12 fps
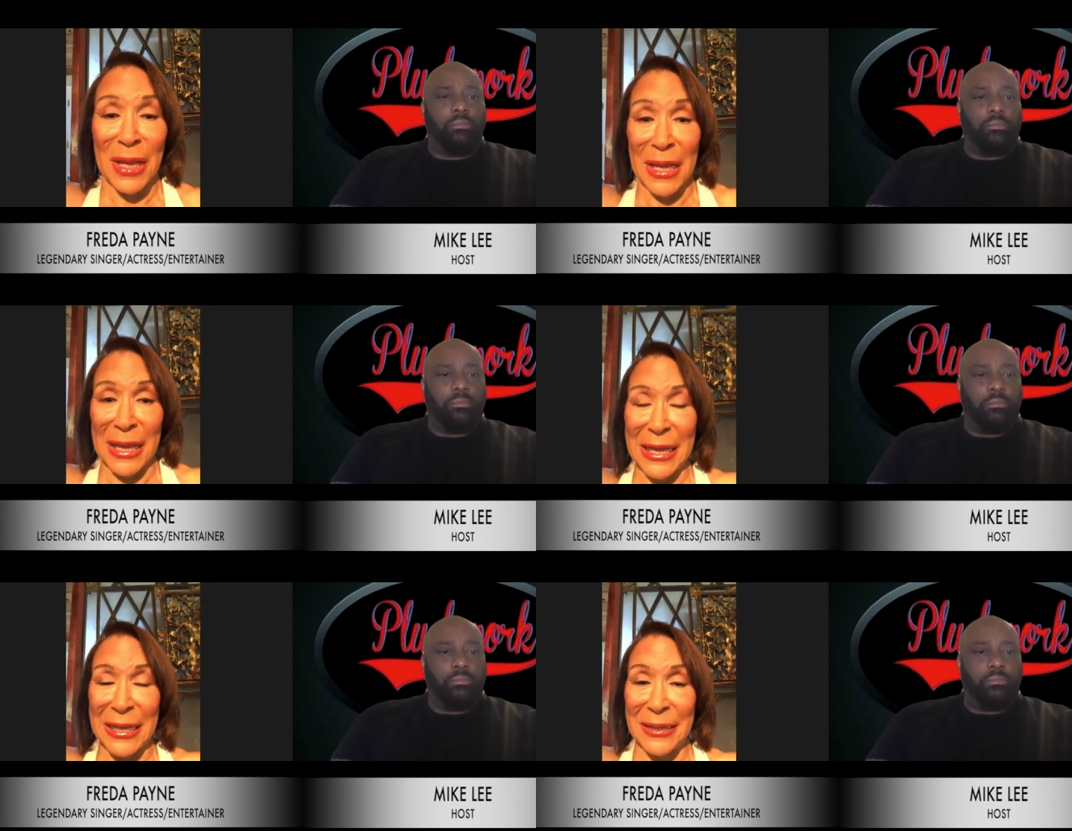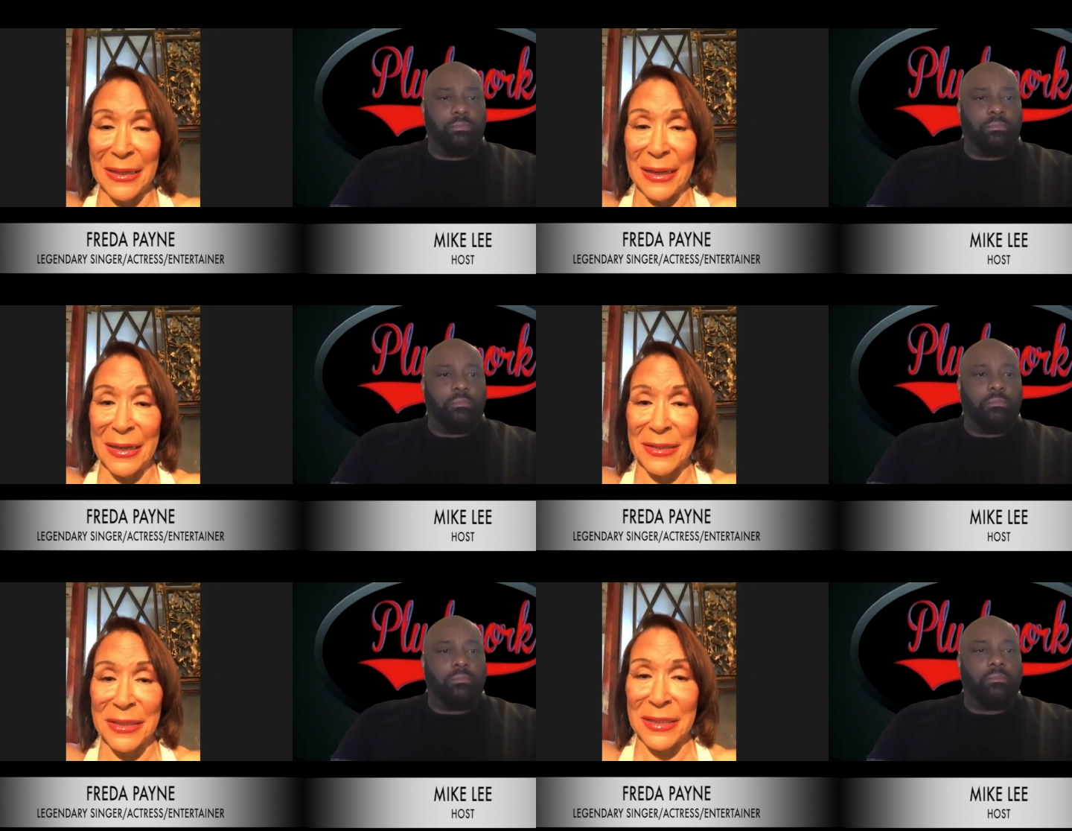Speaker 1: and
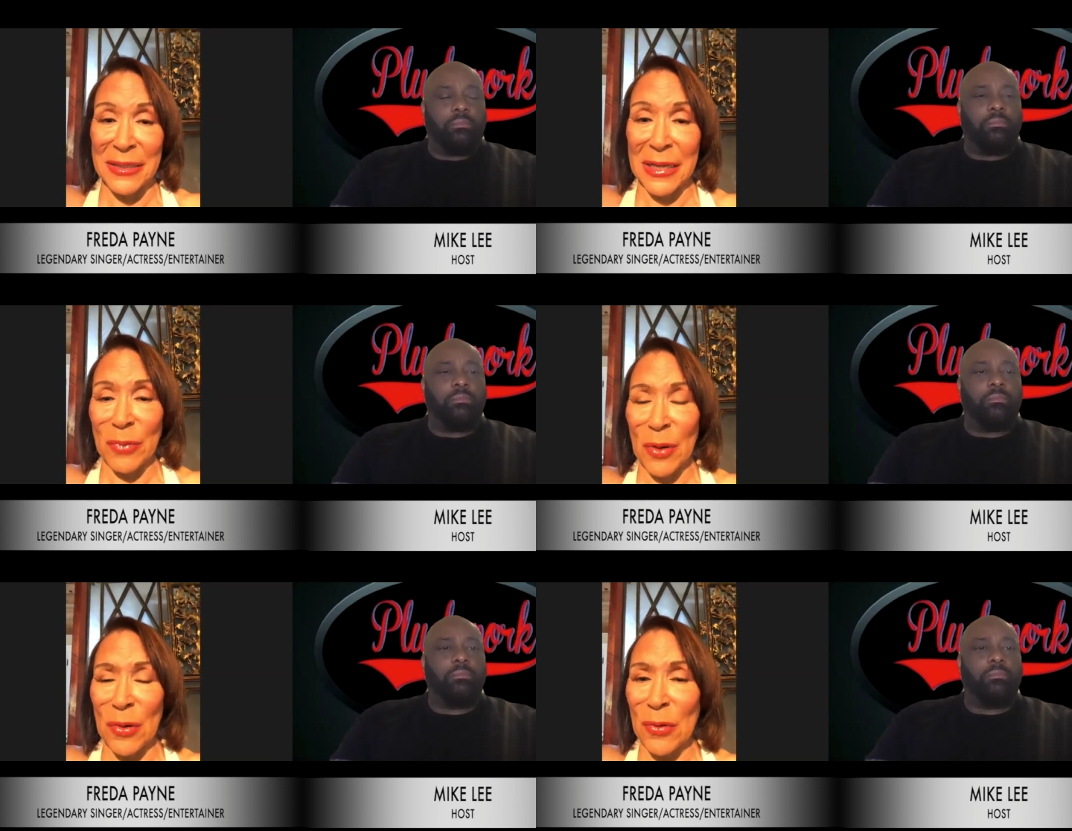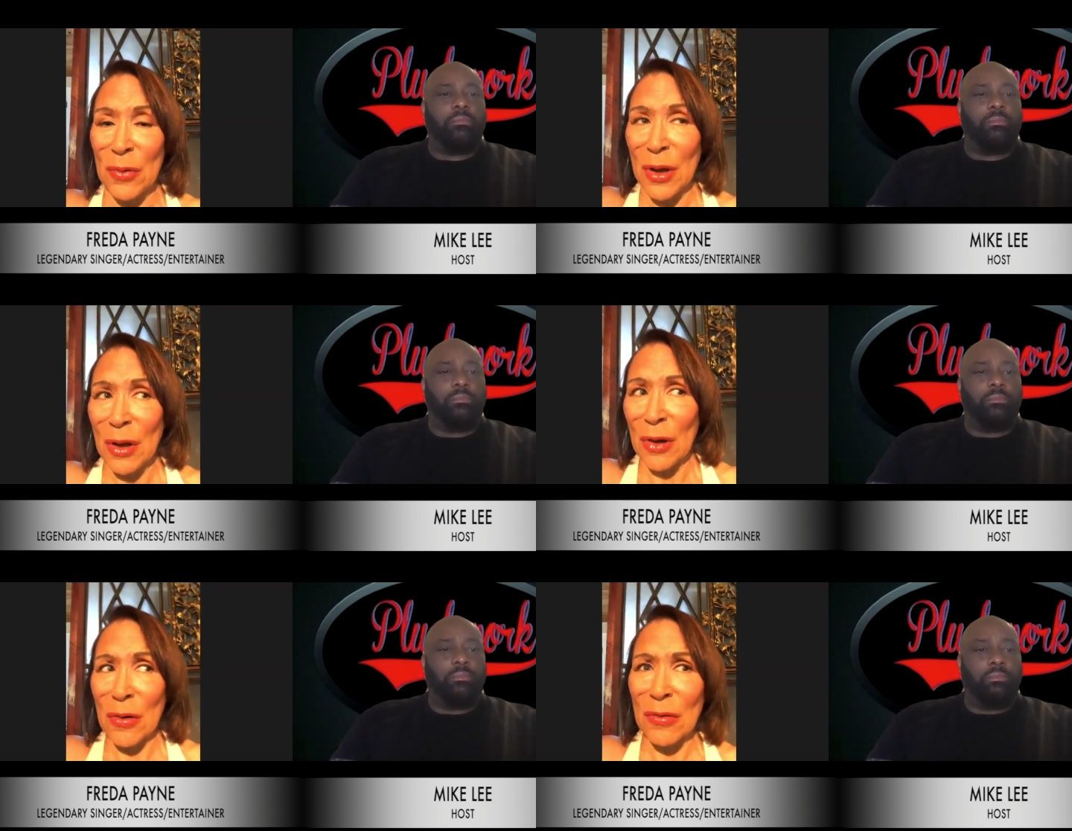and she said, "Well, who
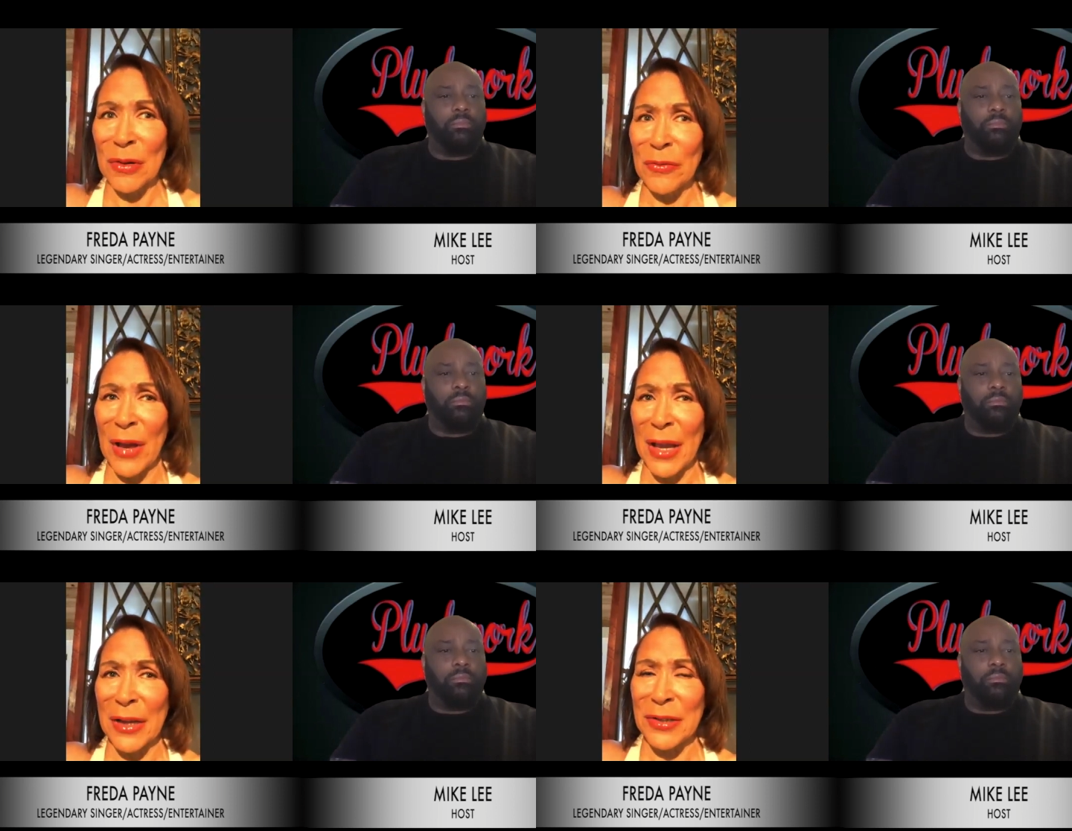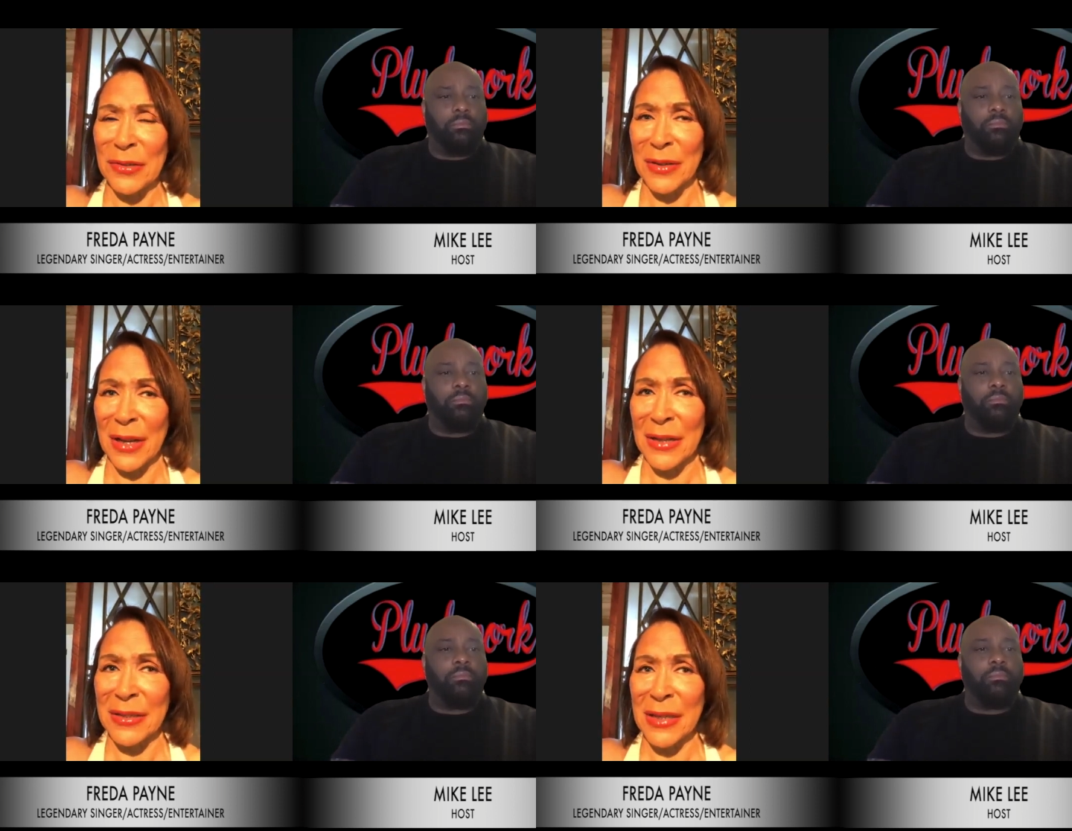who invited you?" And
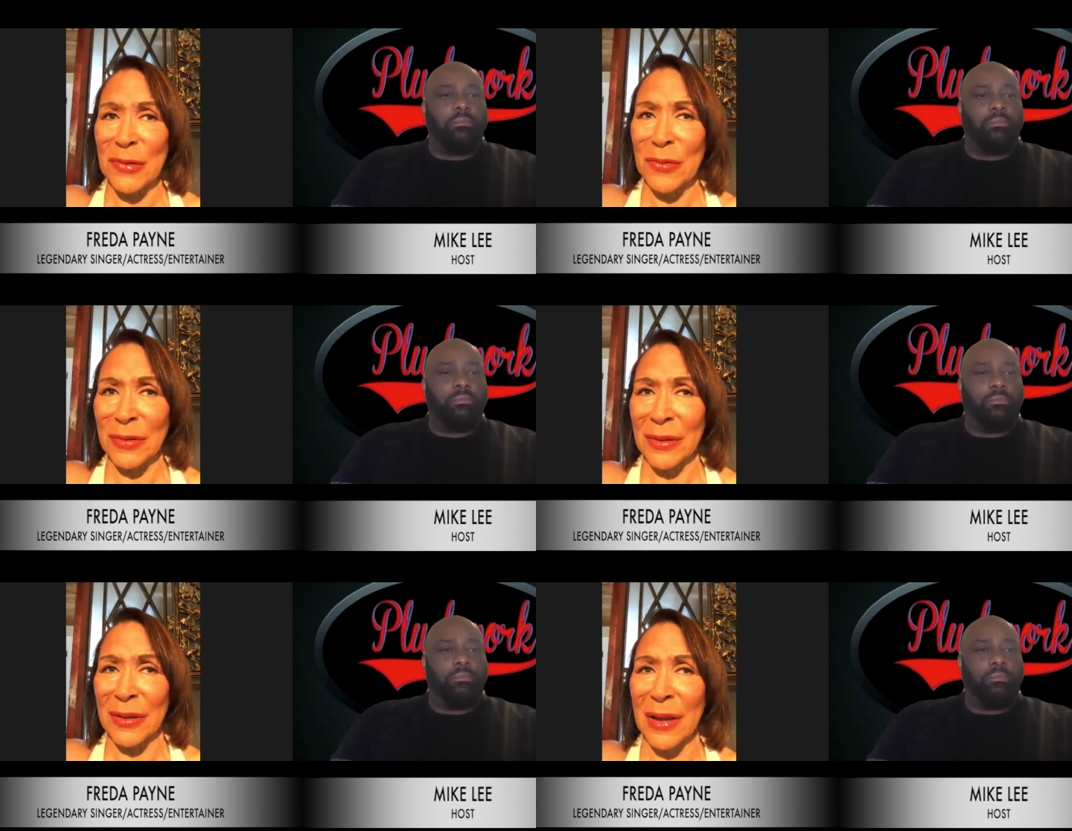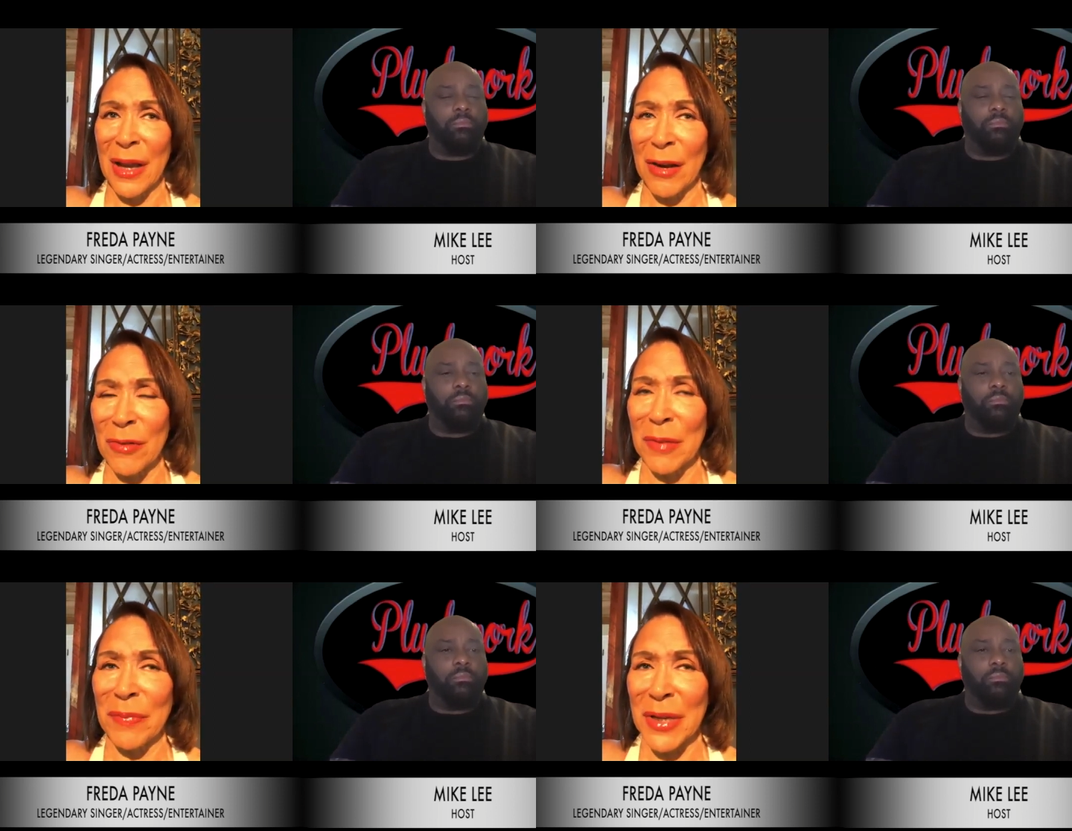I'd say, "Well, I
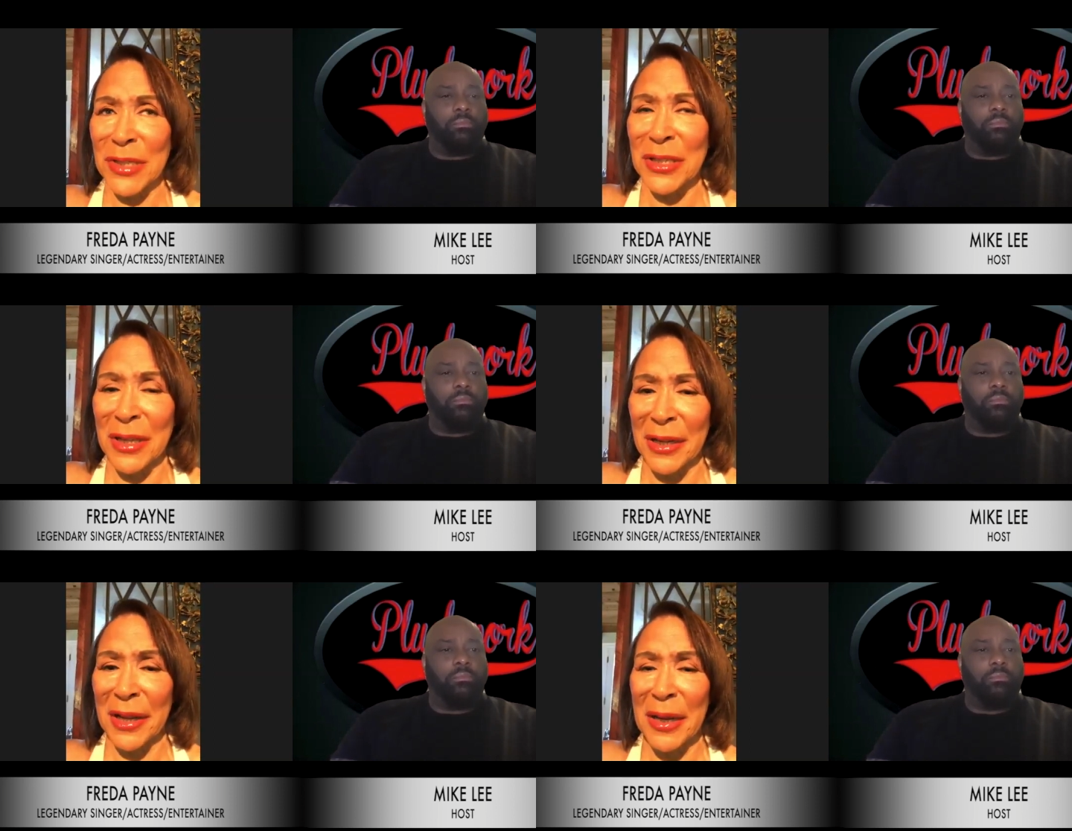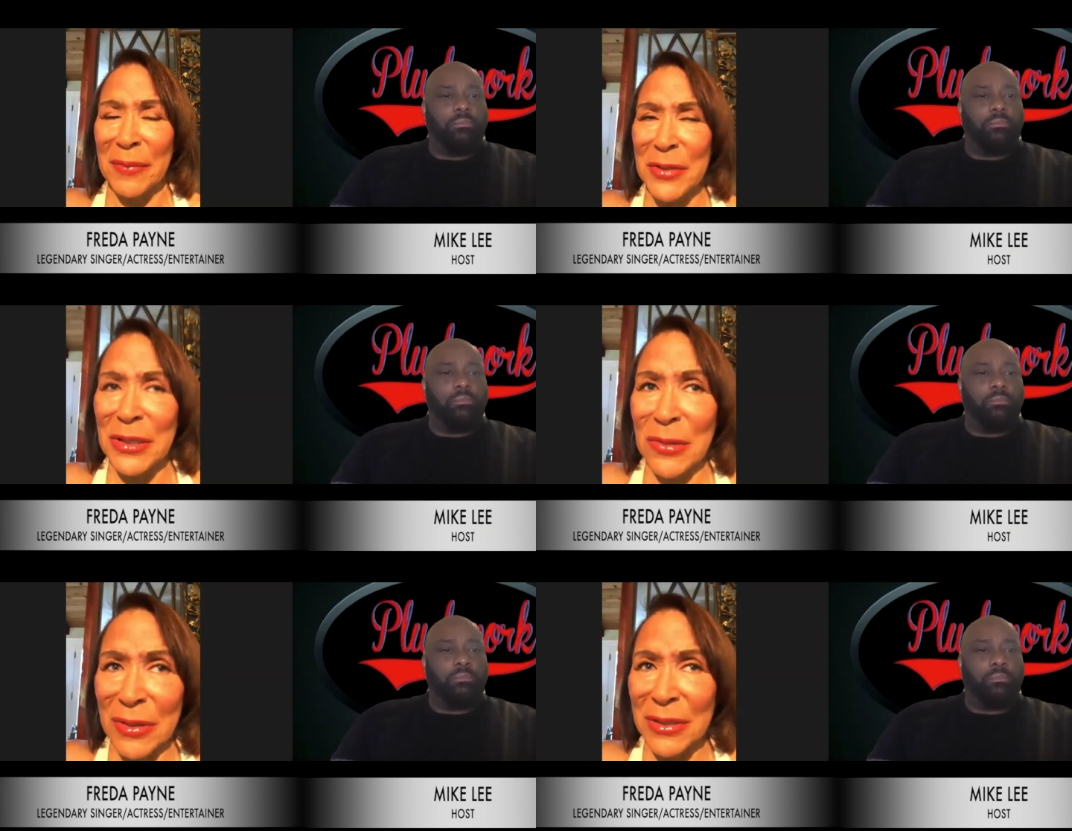would mention a name,
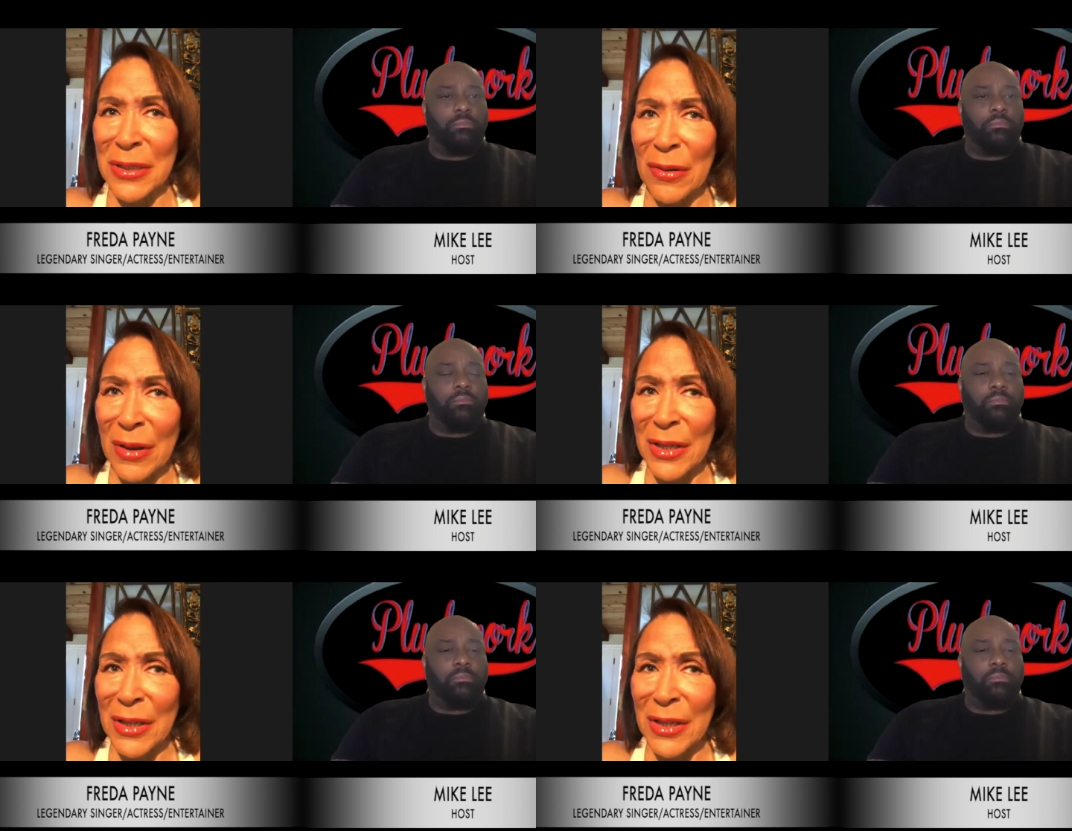so and so."